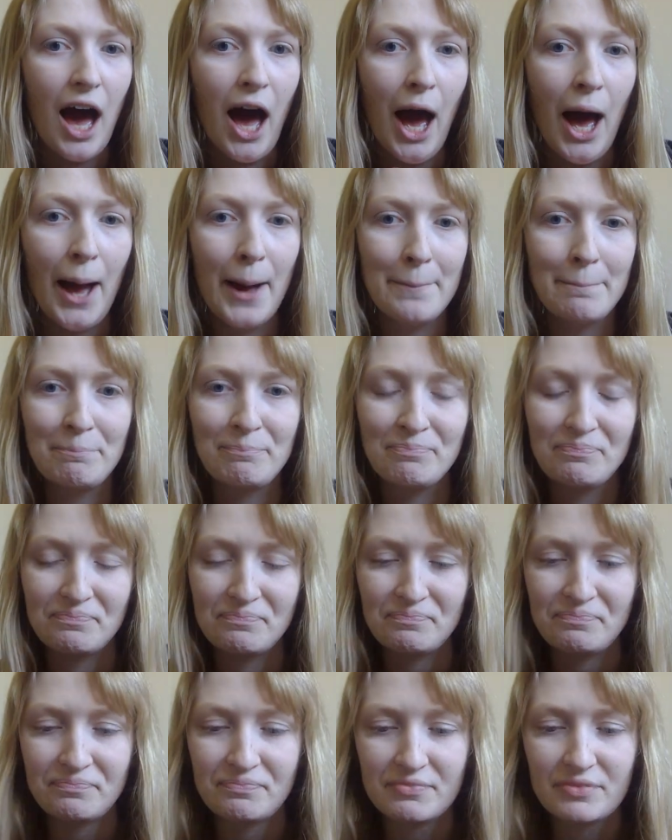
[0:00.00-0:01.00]
Um,
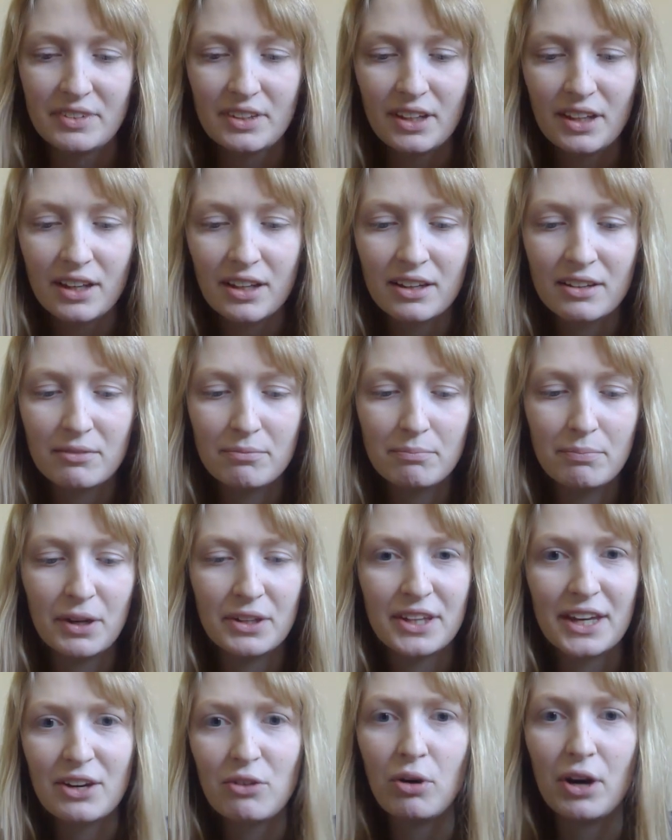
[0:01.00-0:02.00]

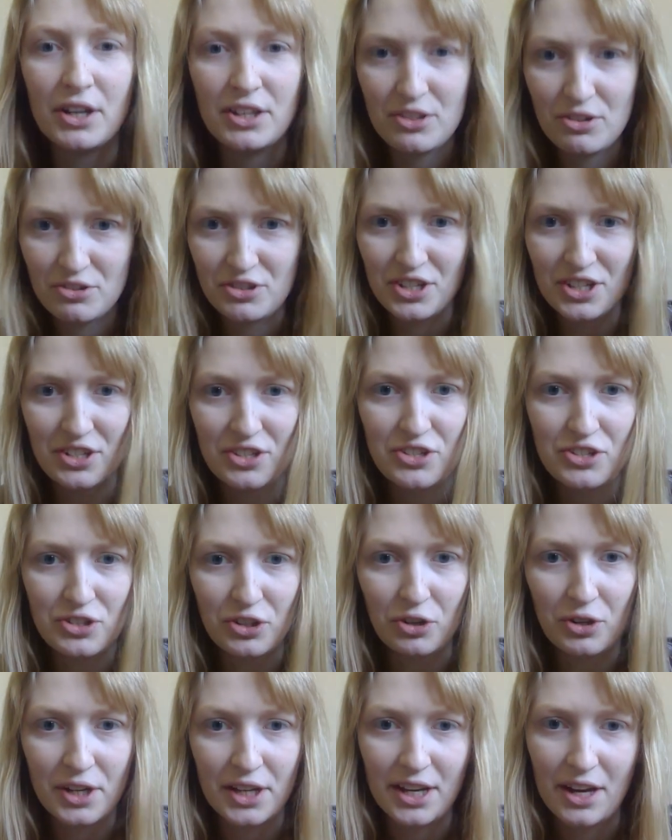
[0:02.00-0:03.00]
but they're quite usually
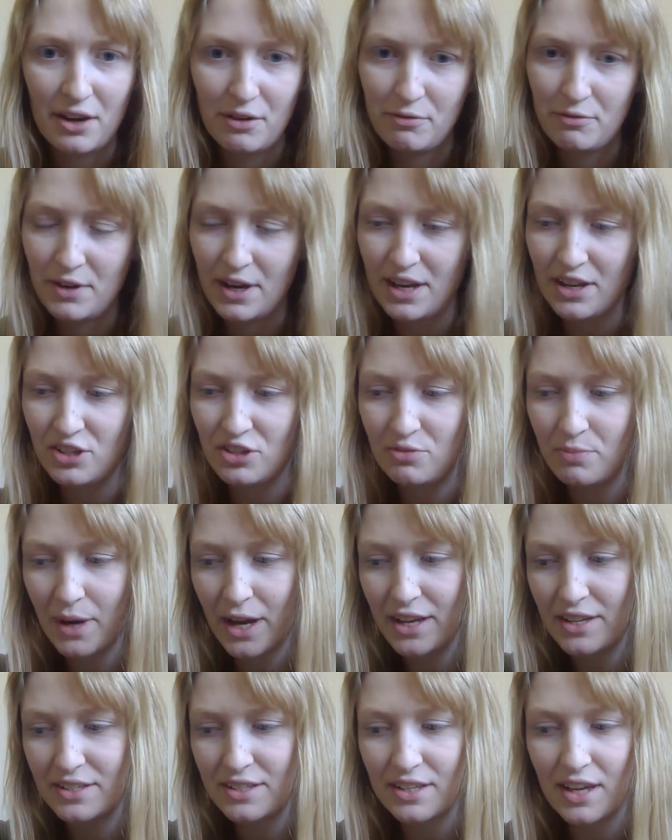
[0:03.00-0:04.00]
stockier fish,
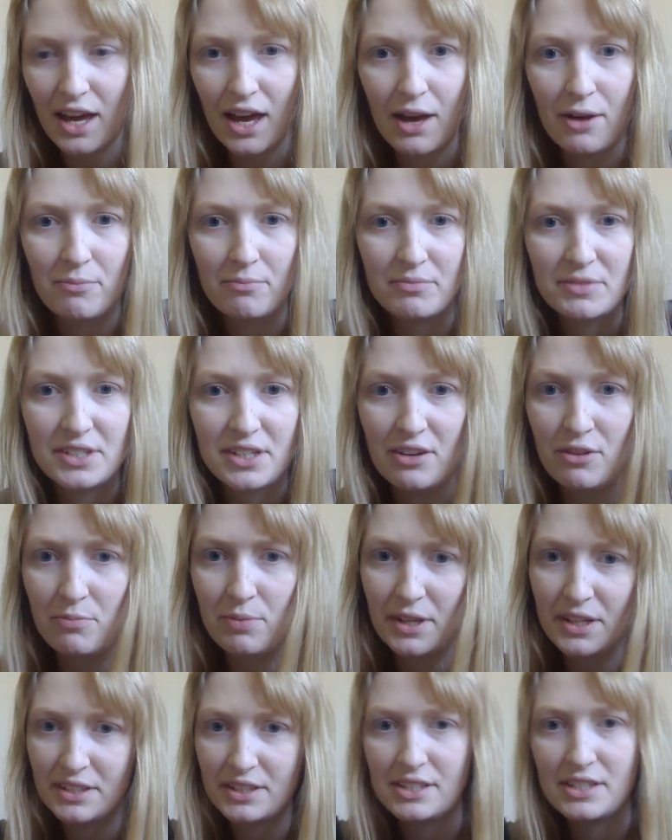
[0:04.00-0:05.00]
whereas um,
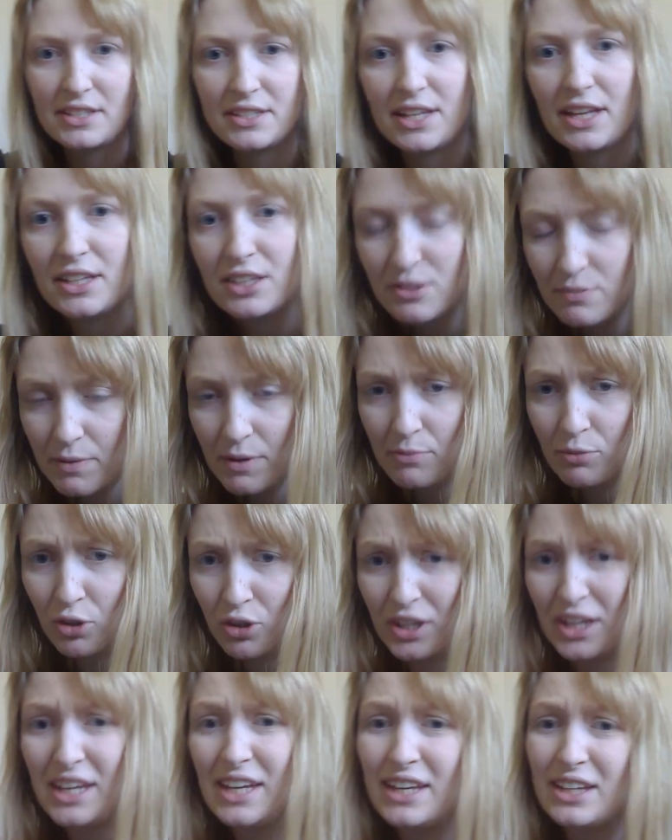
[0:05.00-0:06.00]
Pterygoplichthys tend to be
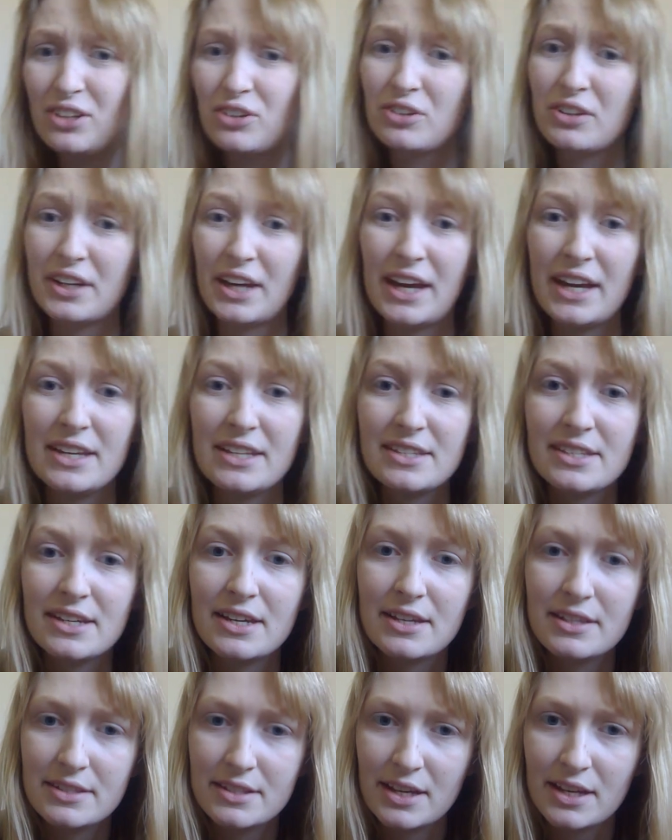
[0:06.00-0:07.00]
more
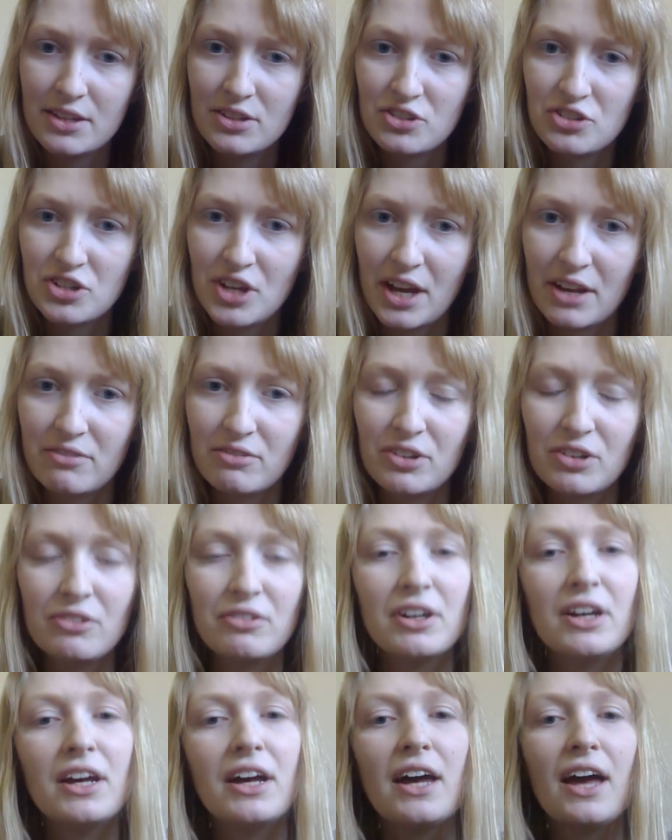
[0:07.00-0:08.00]
elongated in general.